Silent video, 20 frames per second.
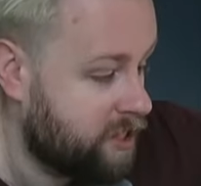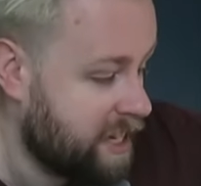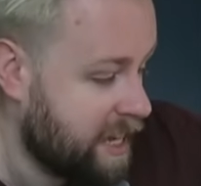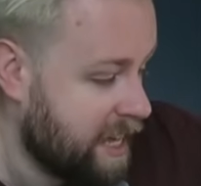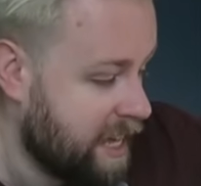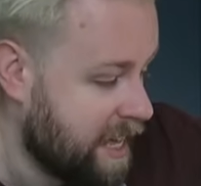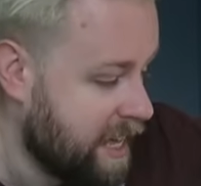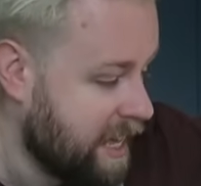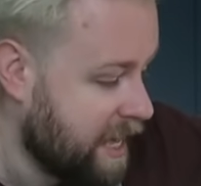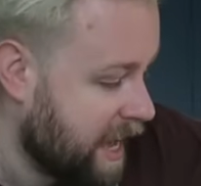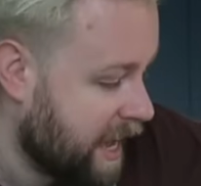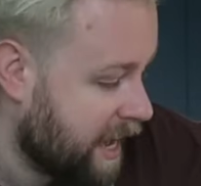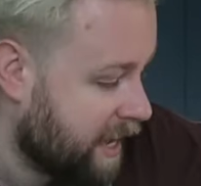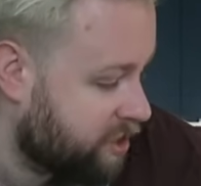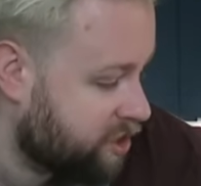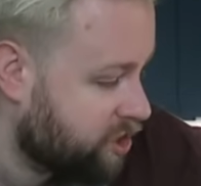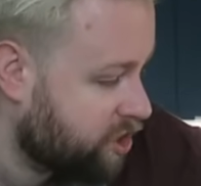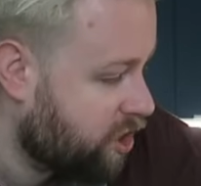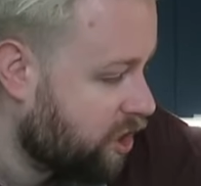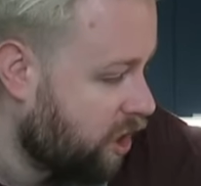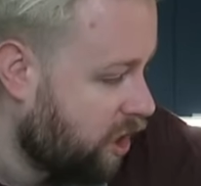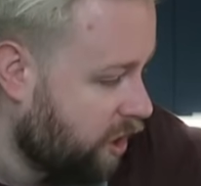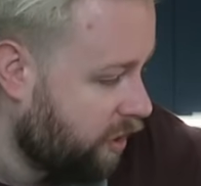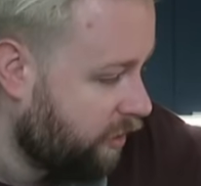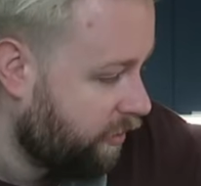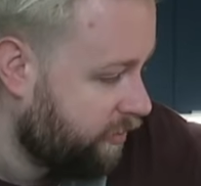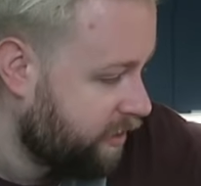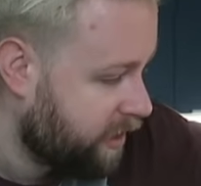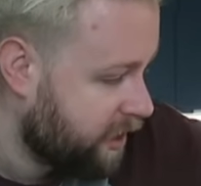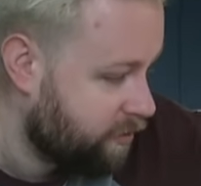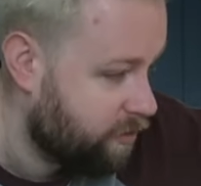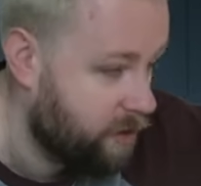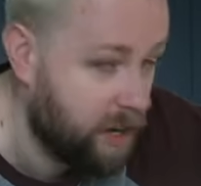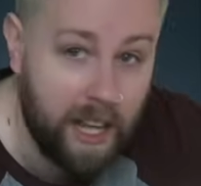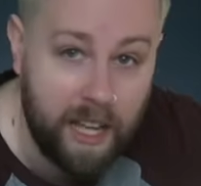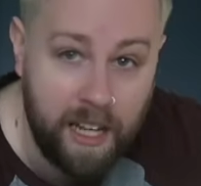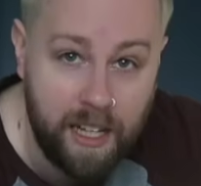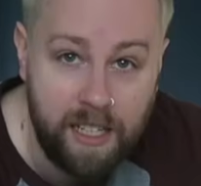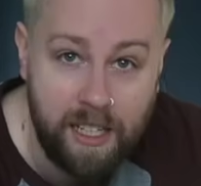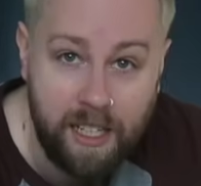tea and coffee
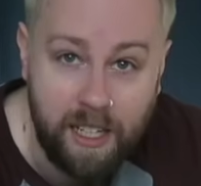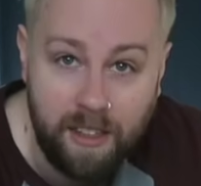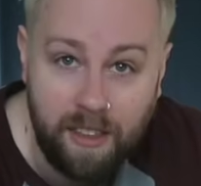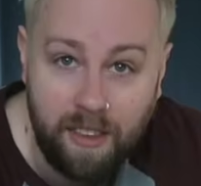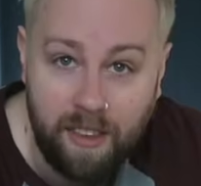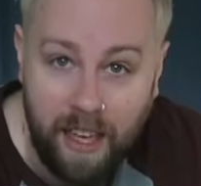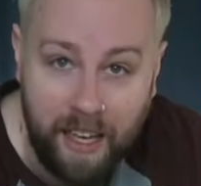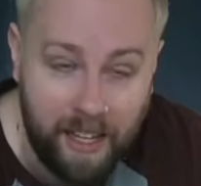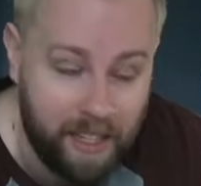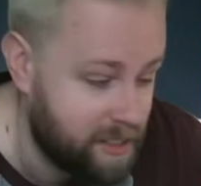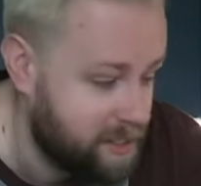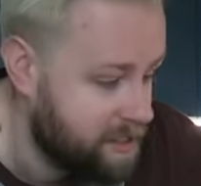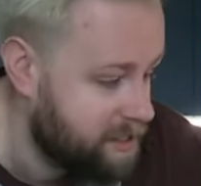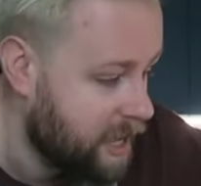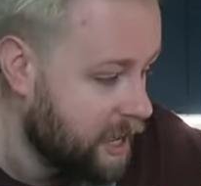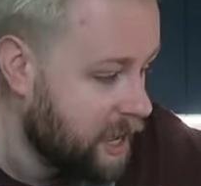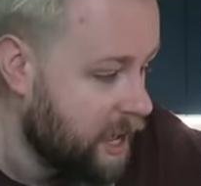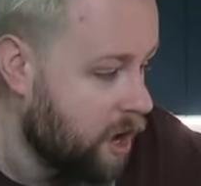related things,